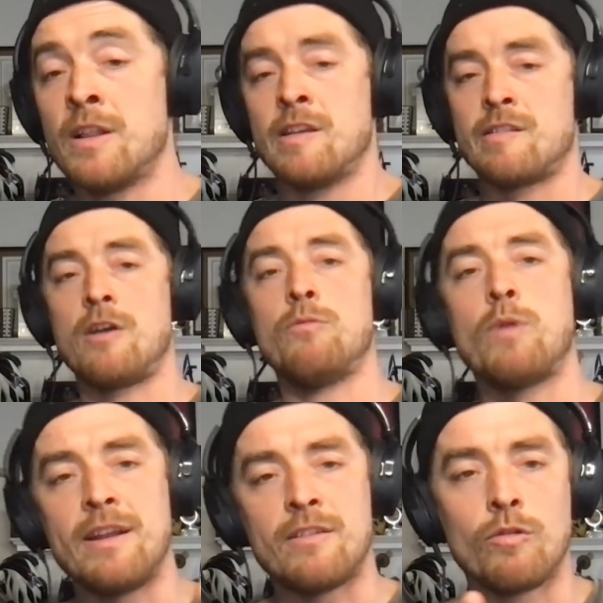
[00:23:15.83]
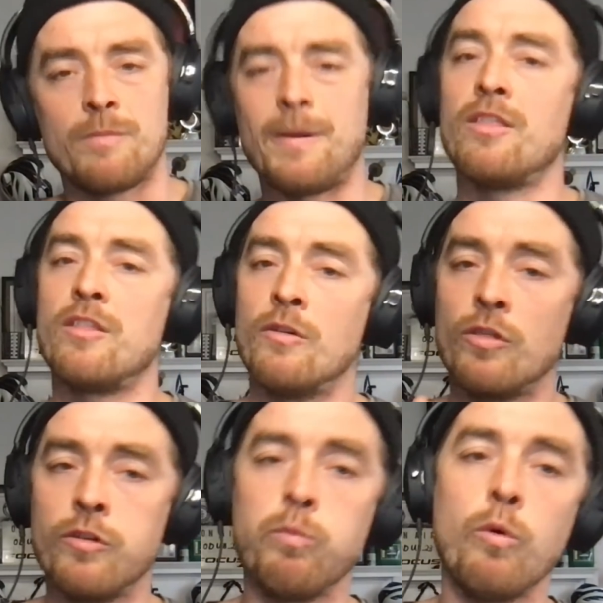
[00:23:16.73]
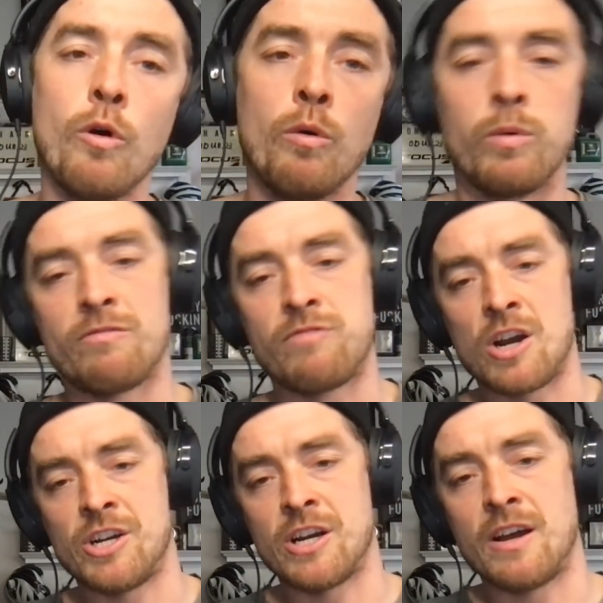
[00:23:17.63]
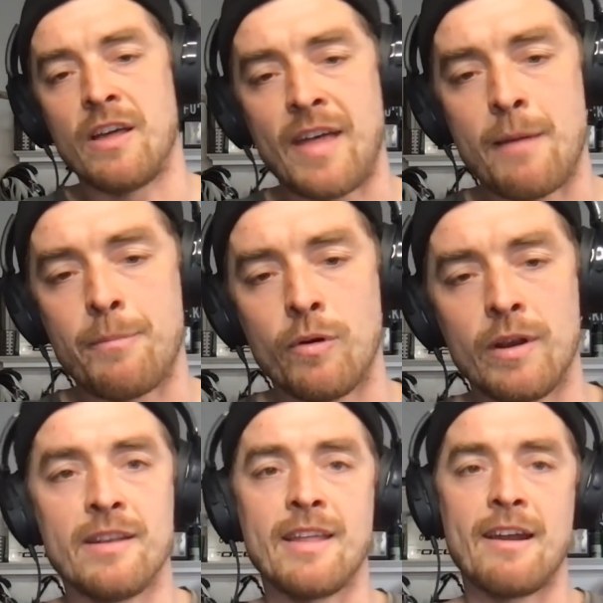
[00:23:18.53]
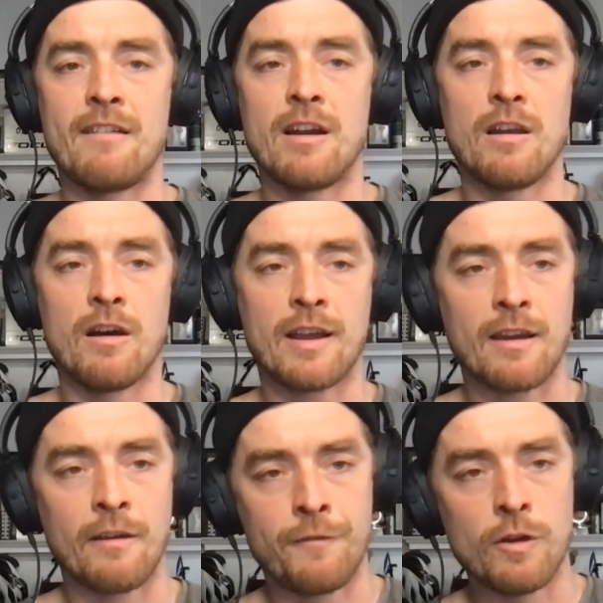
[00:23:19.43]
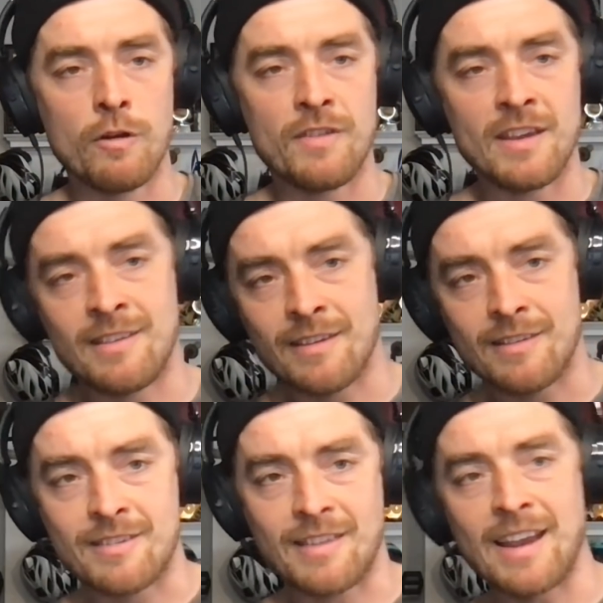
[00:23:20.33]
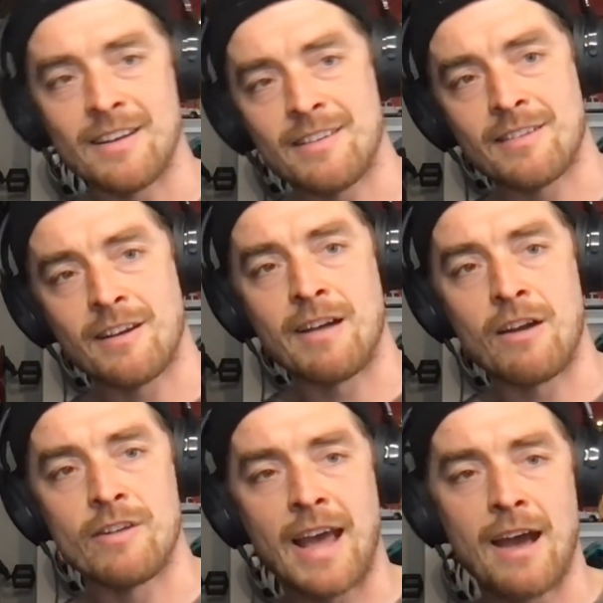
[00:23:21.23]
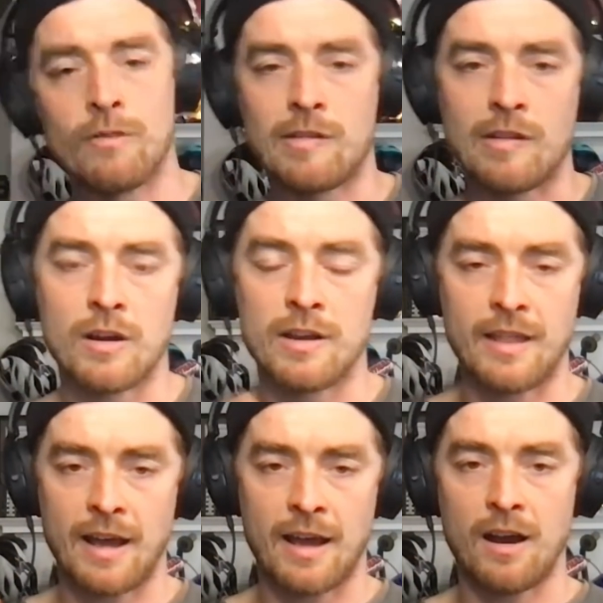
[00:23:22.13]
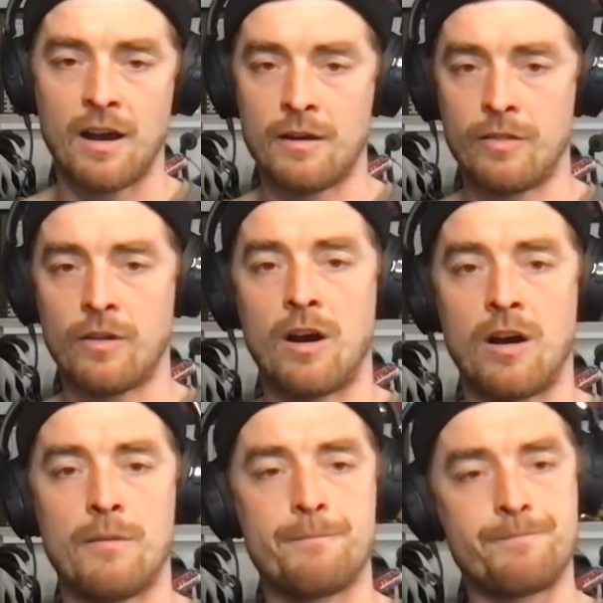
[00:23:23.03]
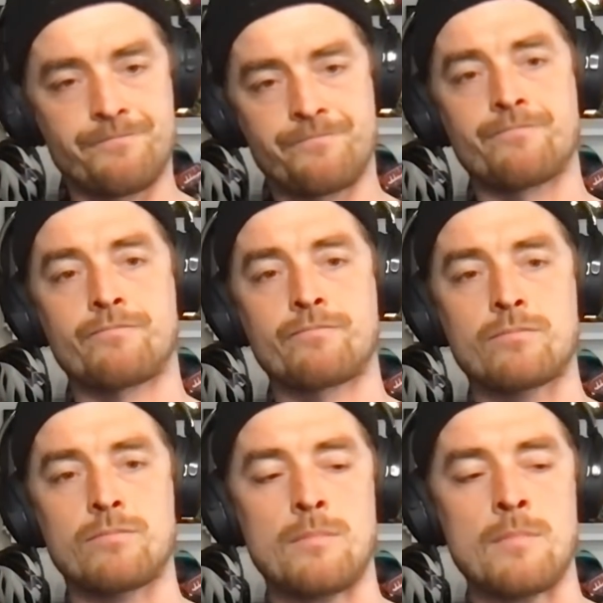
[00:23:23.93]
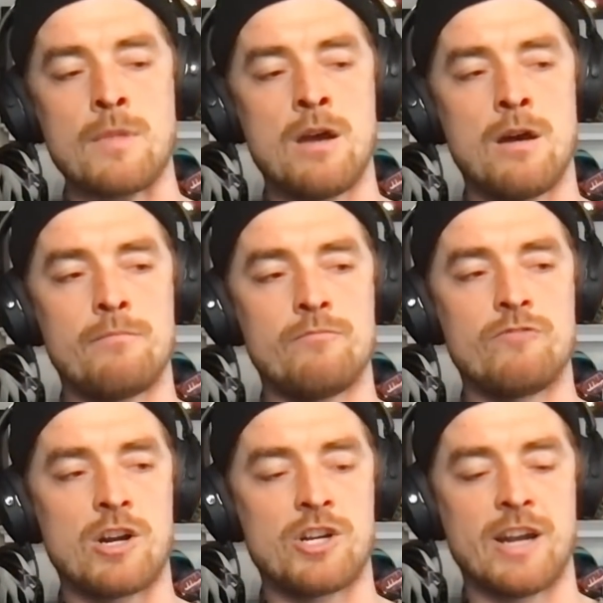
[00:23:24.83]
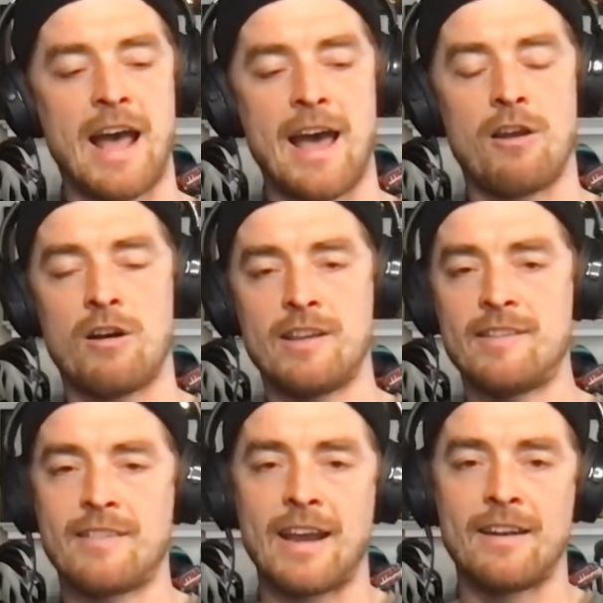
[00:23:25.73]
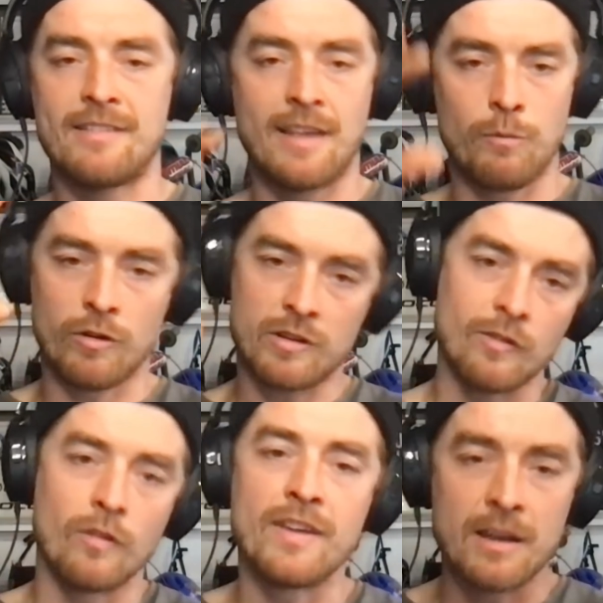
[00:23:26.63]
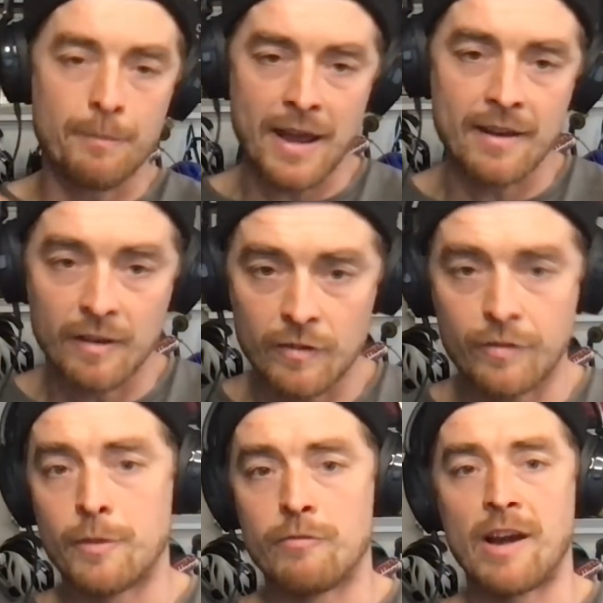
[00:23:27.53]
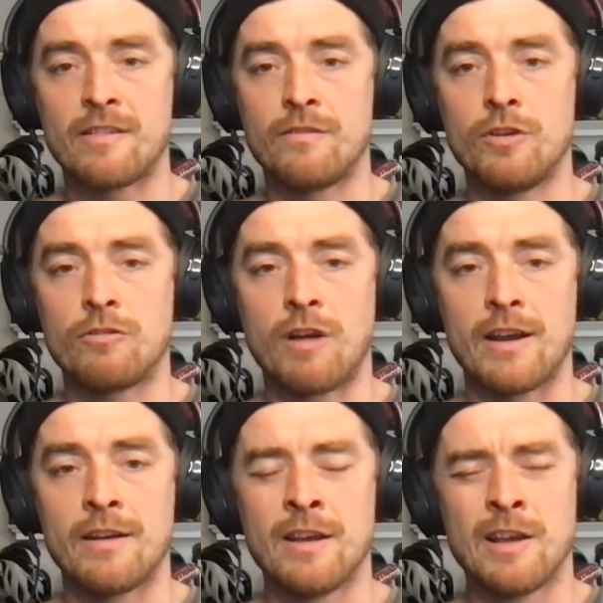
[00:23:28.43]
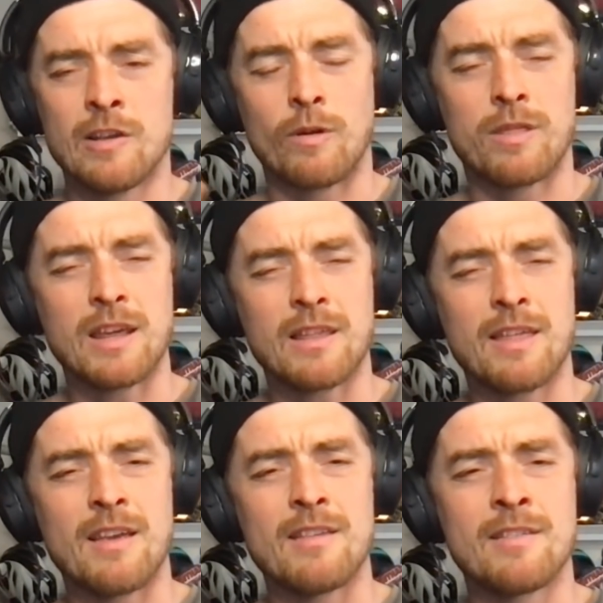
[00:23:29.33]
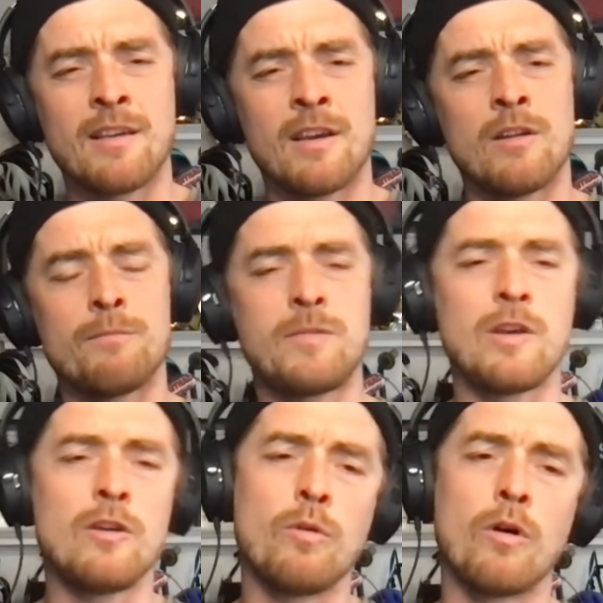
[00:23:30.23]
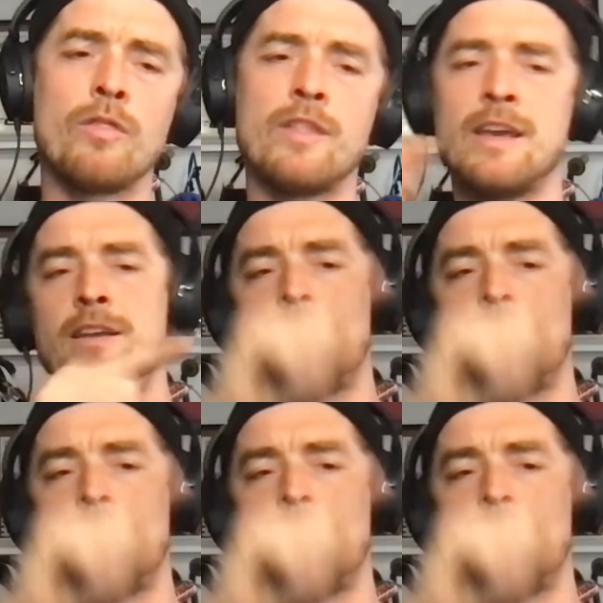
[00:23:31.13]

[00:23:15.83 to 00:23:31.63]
So when it talks about the war with Russia, at that point there are a few of these states around the outside that are Russian ally states. They want sort of independence from the rest of Ukraine. So I think there's 2 on the